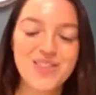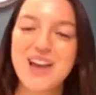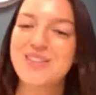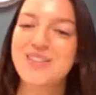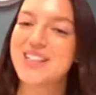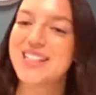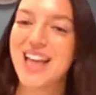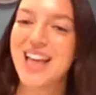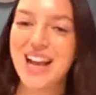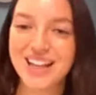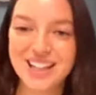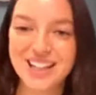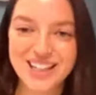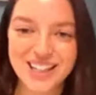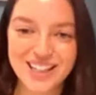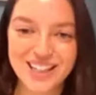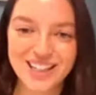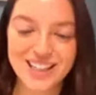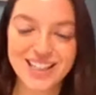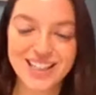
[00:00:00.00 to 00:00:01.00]
they were
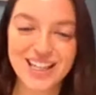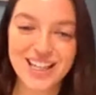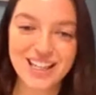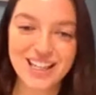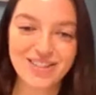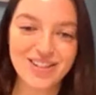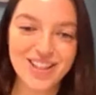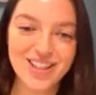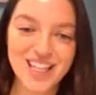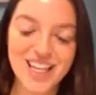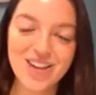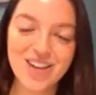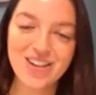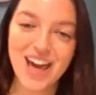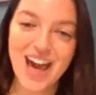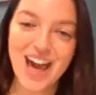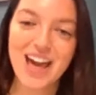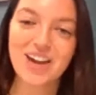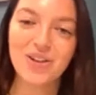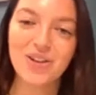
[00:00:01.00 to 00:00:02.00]
sanctioned either in
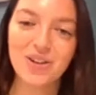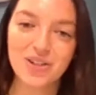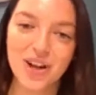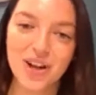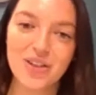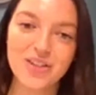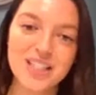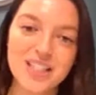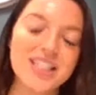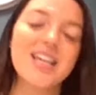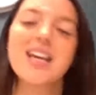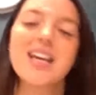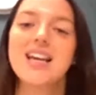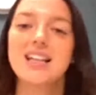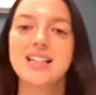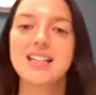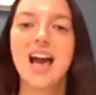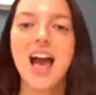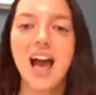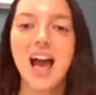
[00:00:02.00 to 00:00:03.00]
the UK or
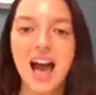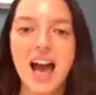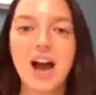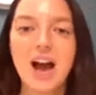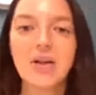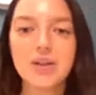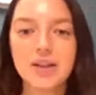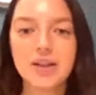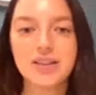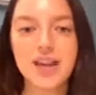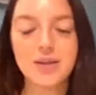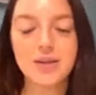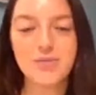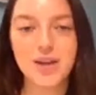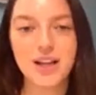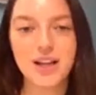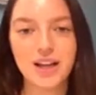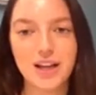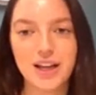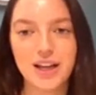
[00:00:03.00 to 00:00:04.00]
overseas, how you'd
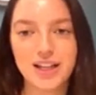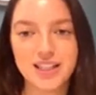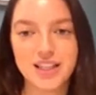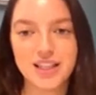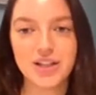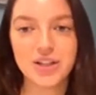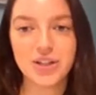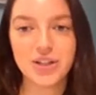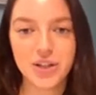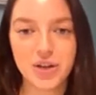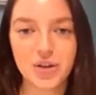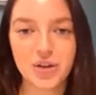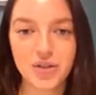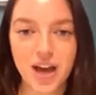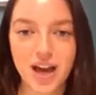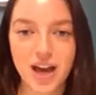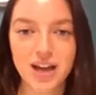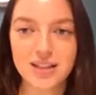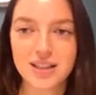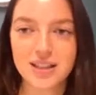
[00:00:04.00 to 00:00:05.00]
then be alerted
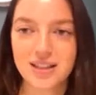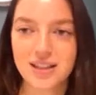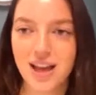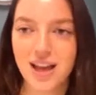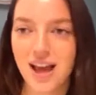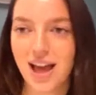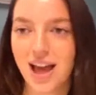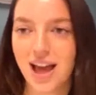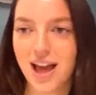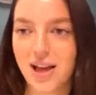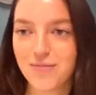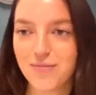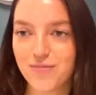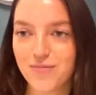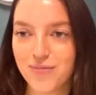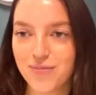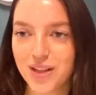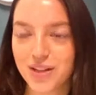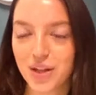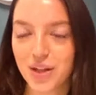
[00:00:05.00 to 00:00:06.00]
to that.
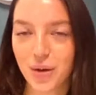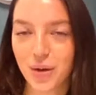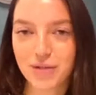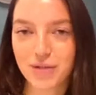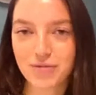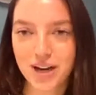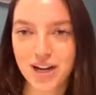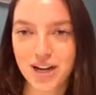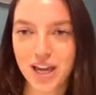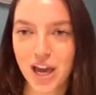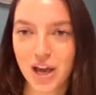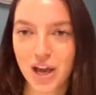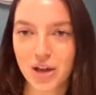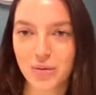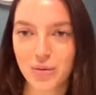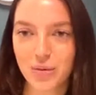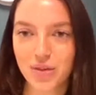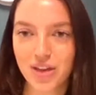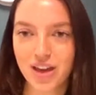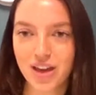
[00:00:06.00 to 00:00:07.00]
So I really
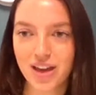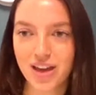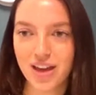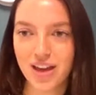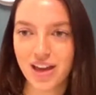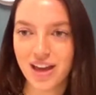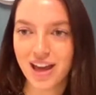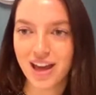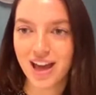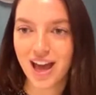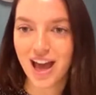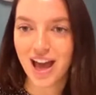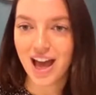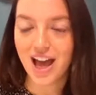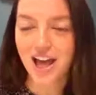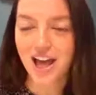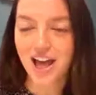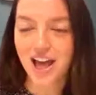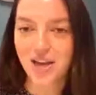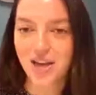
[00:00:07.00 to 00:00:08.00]
hope that
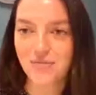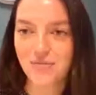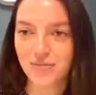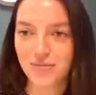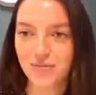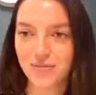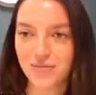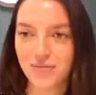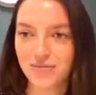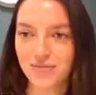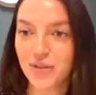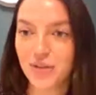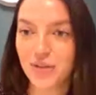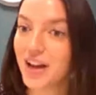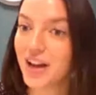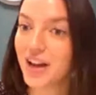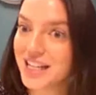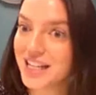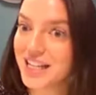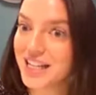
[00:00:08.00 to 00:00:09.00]

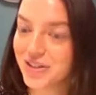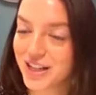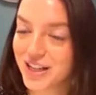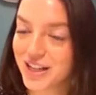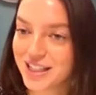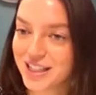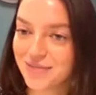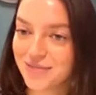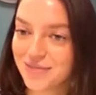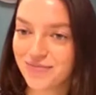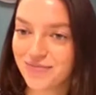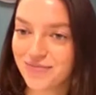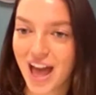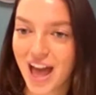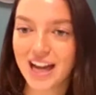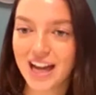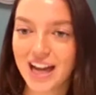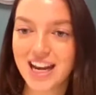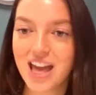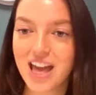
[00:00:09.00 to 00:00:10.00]
you find it interesting,
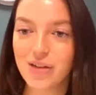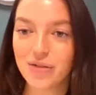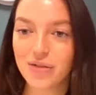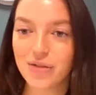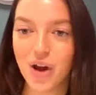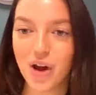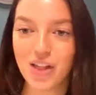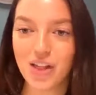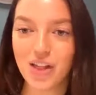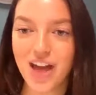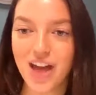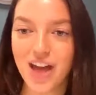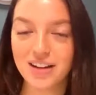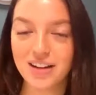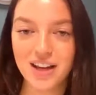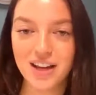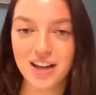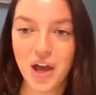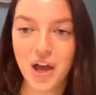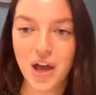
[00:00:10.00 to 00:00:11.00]
and if not,
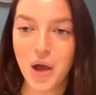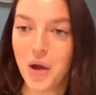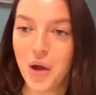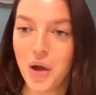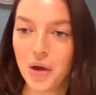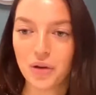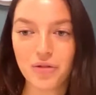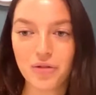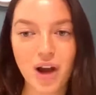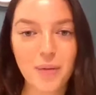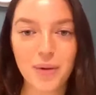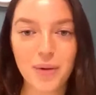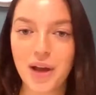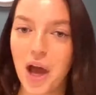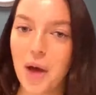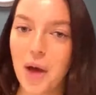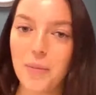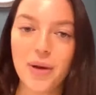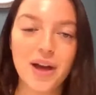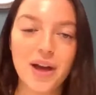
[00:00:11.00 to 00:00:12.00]
then grab a
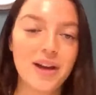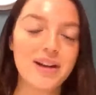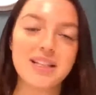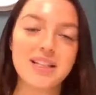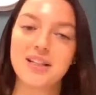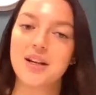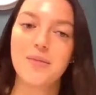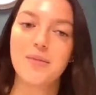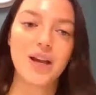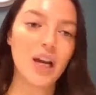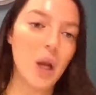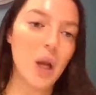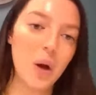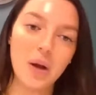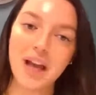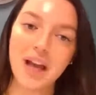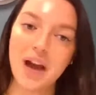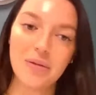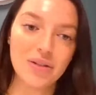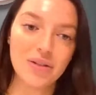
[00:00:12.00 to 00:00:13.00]
cuppa. It's going to be a
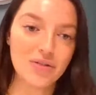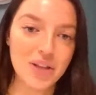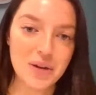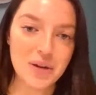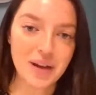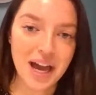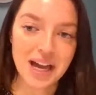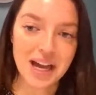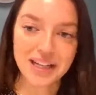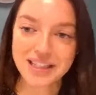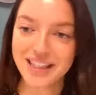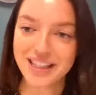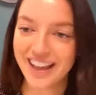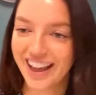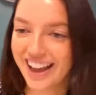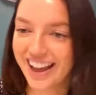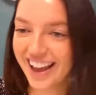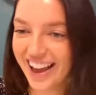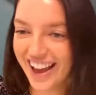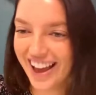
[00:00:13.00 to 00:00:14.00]
long hour for you guys.